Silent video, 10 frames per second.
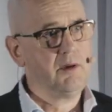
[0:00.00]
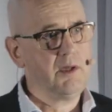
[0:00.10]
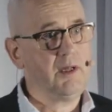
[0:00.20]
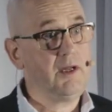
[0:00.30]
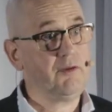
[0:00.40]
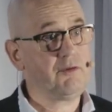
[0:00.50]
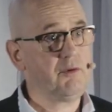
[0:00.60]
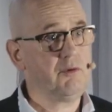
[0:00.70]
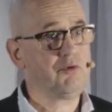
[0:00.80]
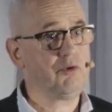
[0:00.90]
it is
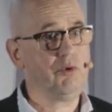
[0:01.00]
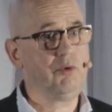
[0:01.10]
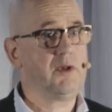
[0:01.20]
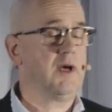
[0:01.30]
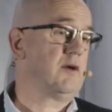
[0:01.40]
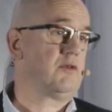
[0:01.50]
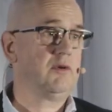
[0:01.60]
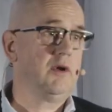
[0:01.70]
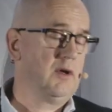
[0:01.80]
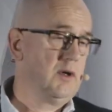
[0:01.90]
true that
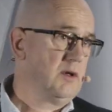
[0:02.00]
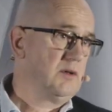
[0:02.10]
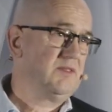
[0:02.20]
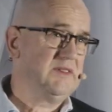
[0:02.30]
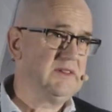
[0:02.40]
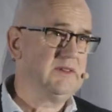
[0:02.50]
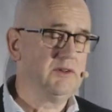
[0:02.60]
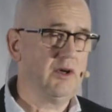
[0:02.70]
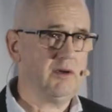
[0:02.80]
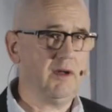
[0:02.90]

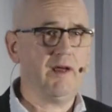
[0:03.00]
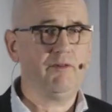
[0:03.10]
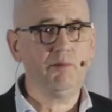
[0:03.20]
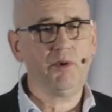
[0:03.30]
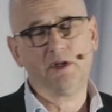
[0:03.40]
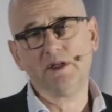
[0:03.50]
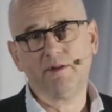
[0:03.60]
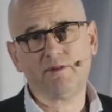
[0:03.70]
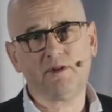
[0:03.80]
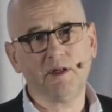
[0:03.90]
not everybody is
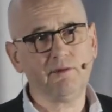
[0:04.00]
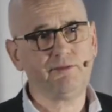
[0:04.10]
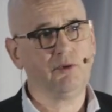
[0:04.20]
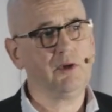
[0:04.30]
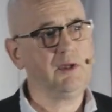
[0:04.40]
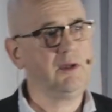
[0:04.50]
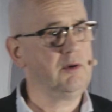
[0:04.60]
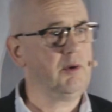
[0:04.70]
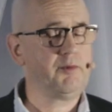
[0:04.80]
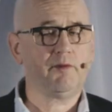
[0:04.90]
still fully
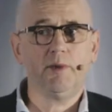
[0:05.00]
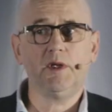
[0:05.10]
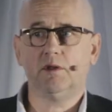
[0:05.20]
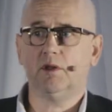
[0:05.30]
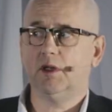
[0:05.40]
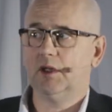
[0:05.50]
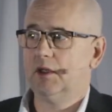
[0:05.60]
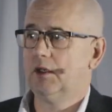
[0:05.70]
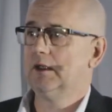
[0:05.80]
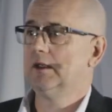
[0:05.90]
up to speed
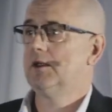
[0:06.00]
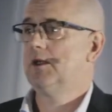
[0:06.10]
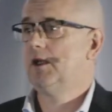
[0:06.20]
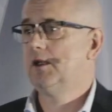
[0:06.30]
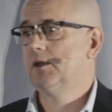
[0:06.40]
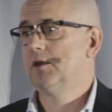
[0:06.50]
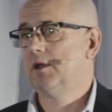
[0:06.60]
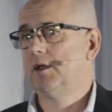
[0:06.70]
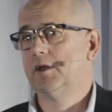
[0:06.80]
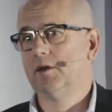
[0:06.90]
in
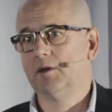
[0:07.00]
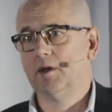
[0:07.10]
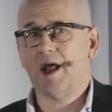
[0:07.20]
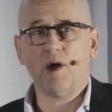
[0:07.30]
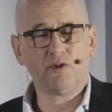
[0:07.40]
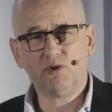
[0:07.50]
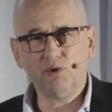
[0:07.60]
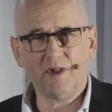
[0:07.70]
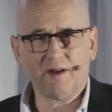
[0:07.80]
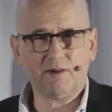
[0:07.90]
how to do
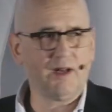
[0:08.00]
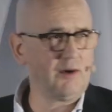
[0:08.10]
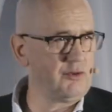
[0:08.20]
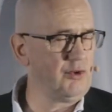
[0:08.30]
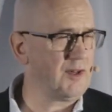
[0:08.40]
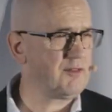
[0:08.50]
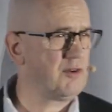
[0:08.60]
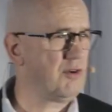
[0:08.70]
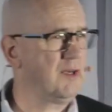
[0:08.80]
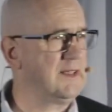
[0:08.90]
that and how to do that
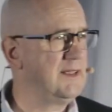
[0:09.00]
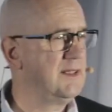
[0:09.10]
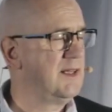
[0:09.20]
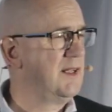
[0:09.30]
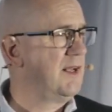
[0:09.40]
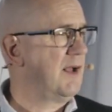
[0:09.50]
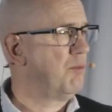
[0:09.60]
securely, and